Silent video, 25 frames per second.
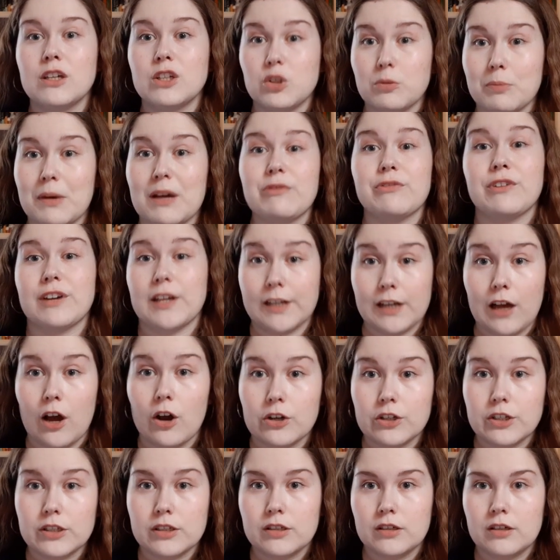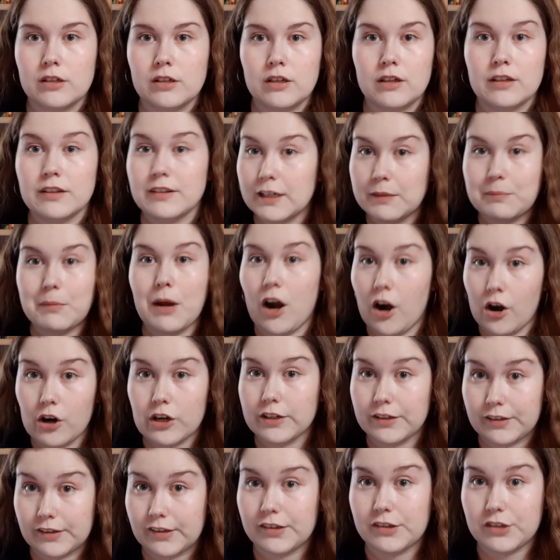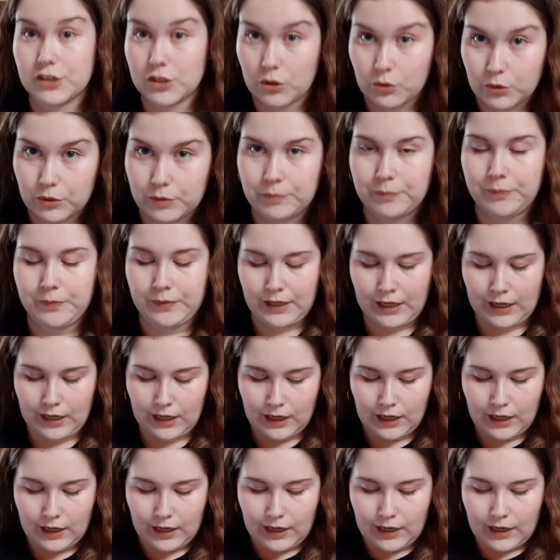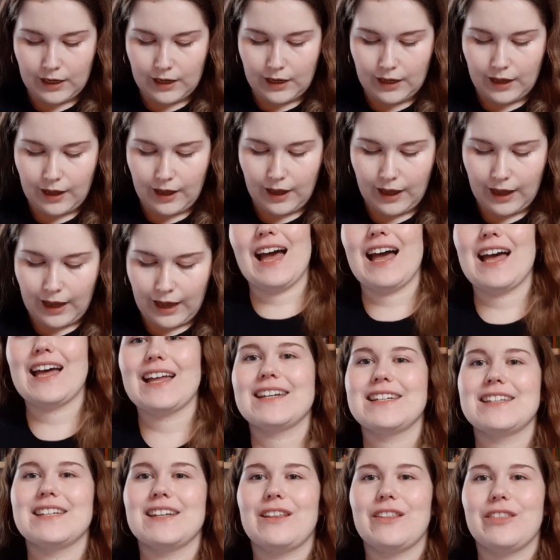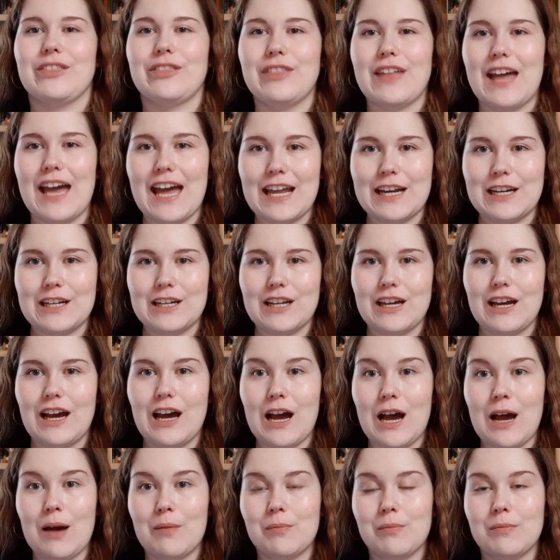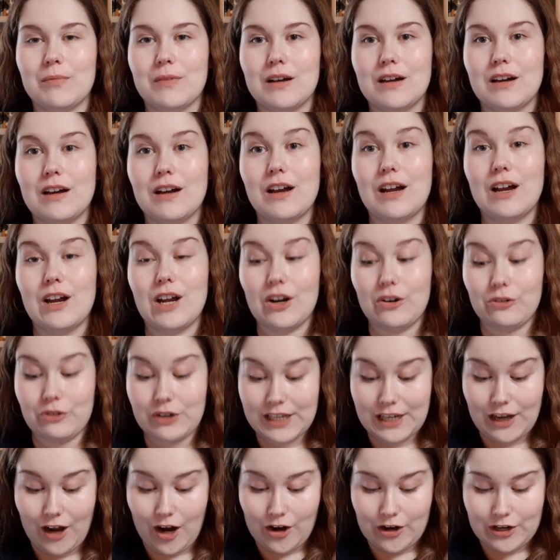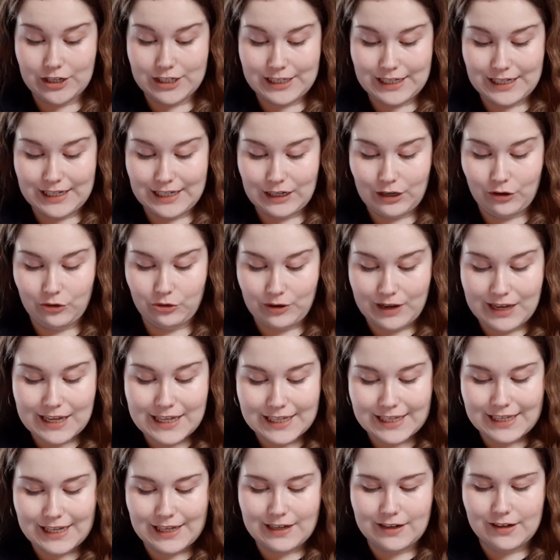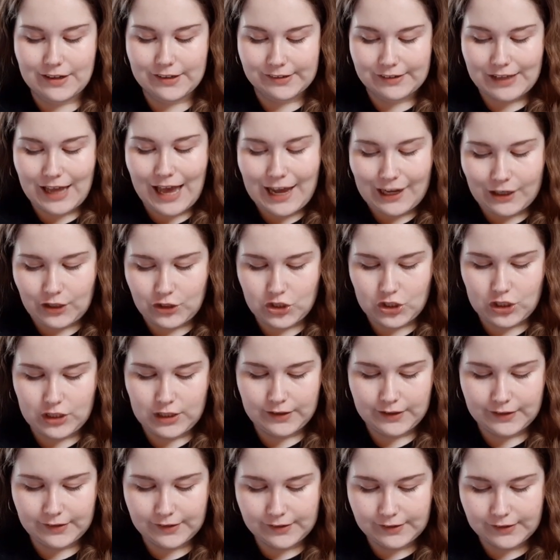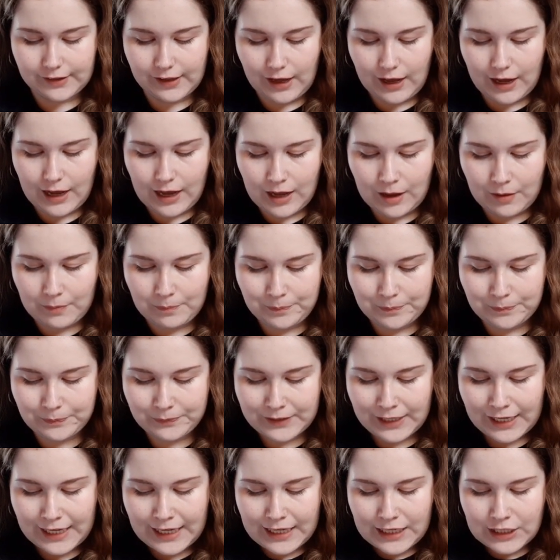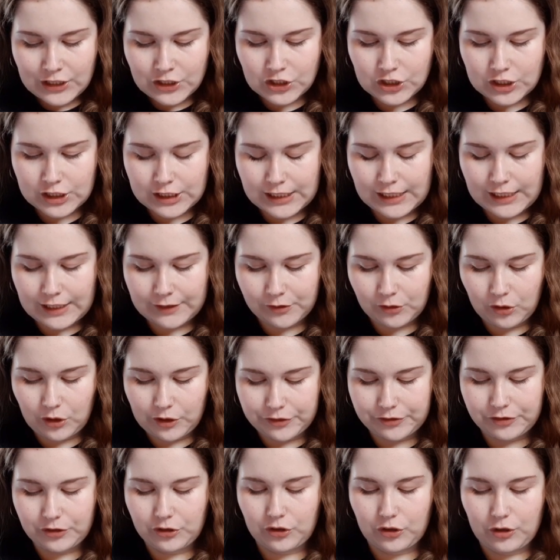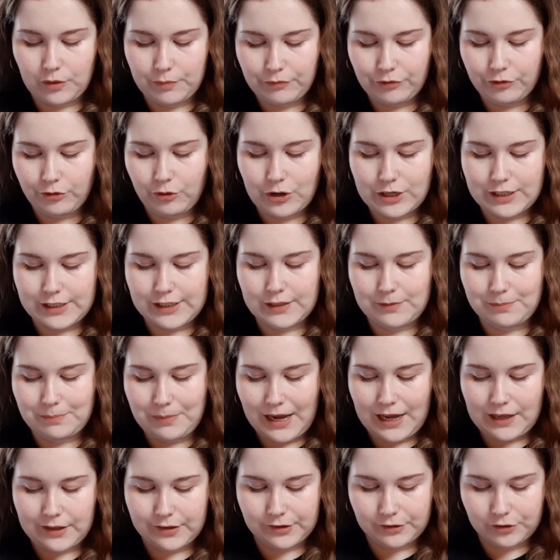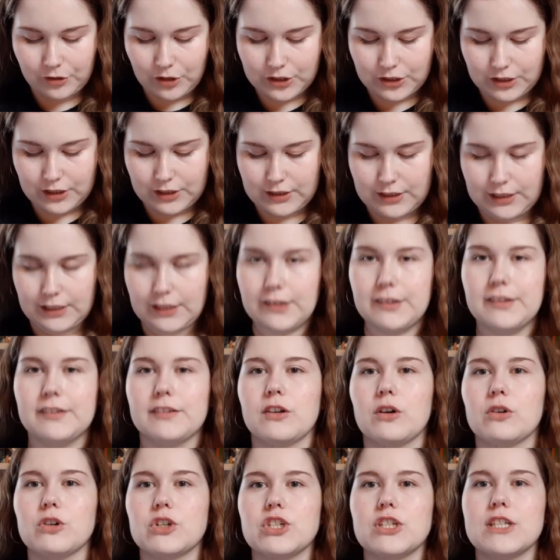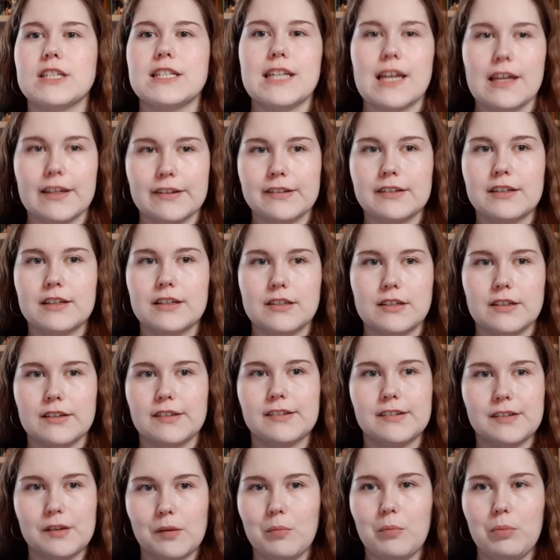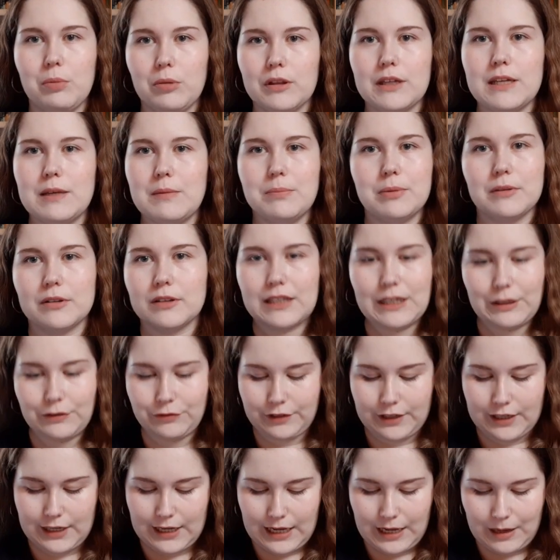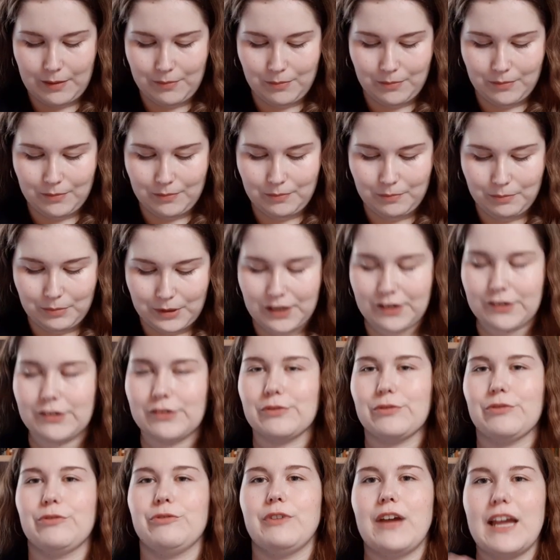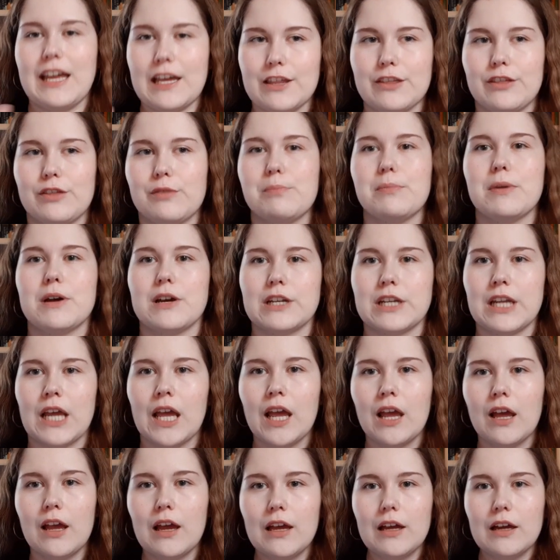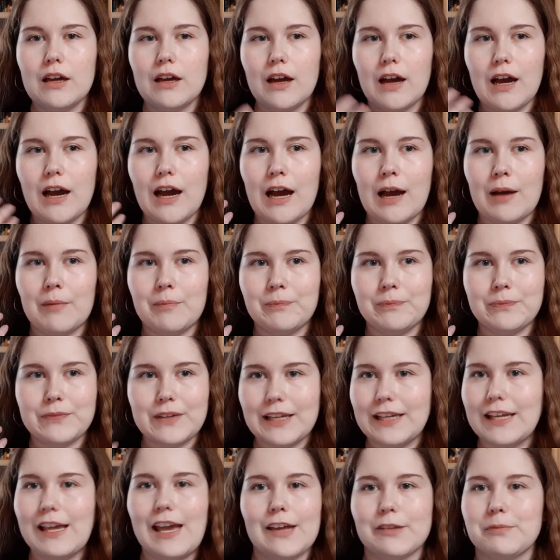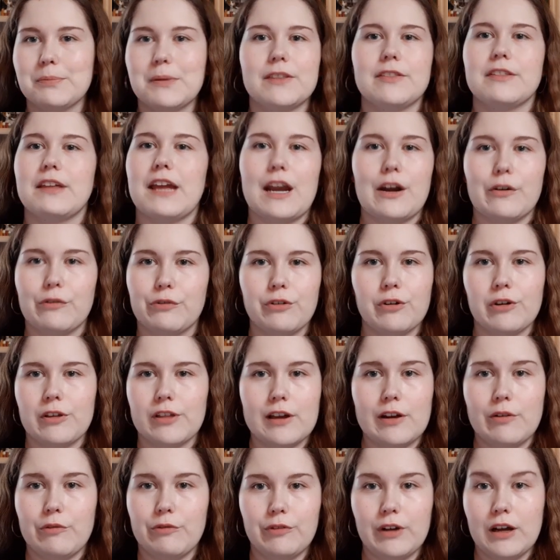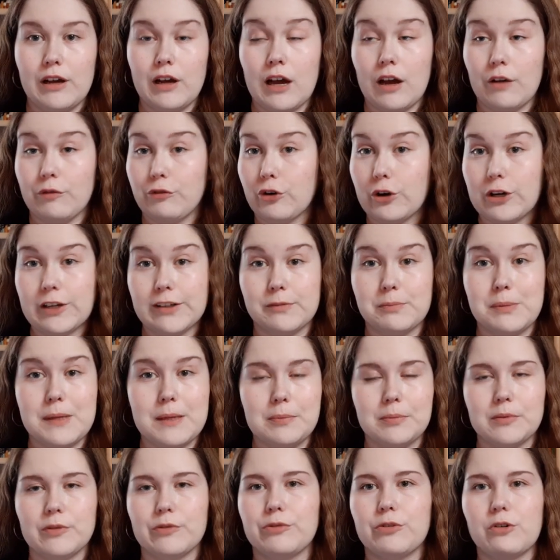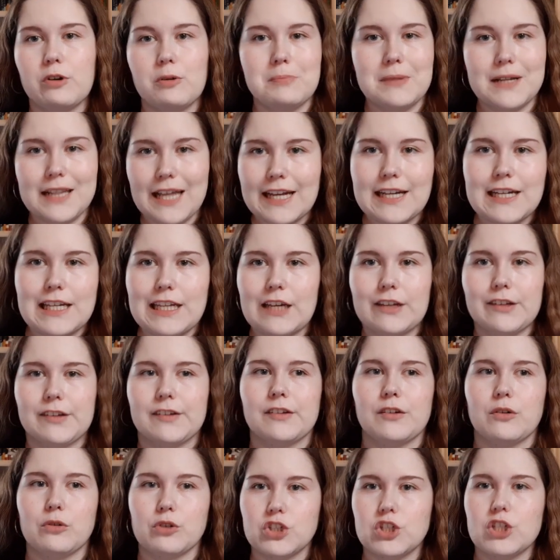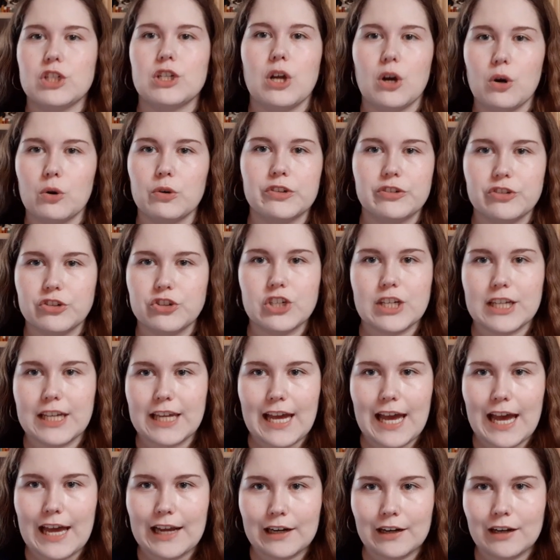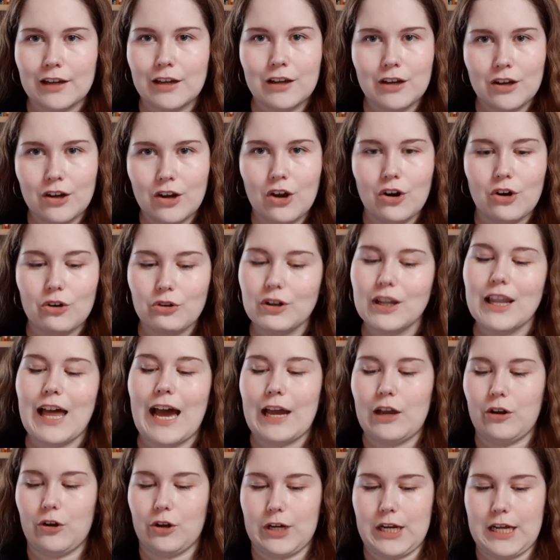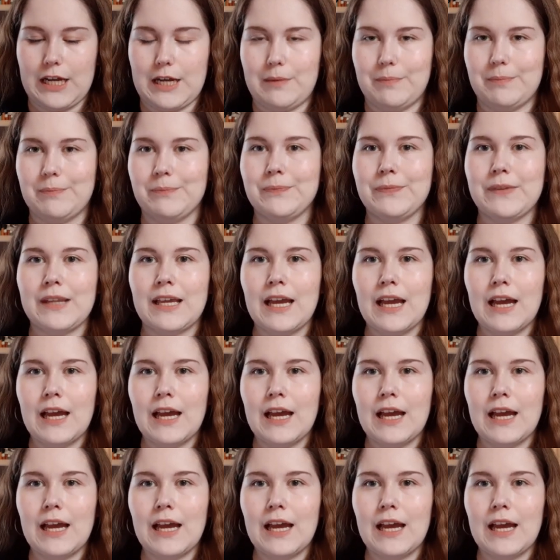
You might find out that my heart is a stone." And then um, regarding Rake and his actions. Um, she is also comforted by certainty, so she doesn't simply believe in him because of faith, but um, he has been there for uh, for his people for millennia, so she knows she can rely on him.